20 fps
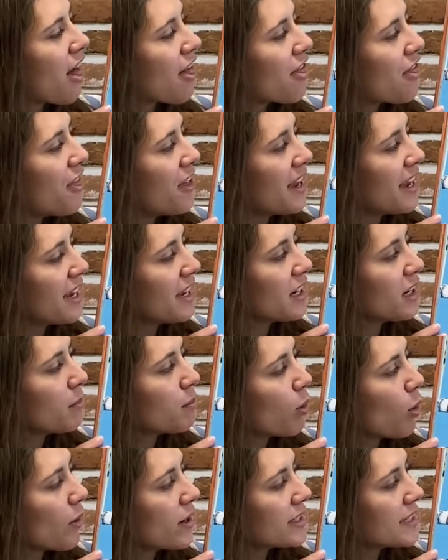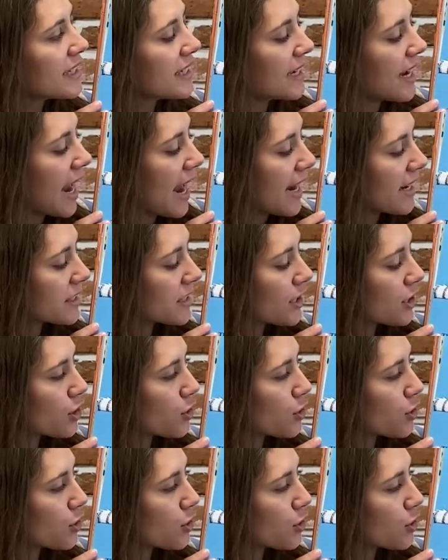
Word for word: Thin, pointy, hangs in a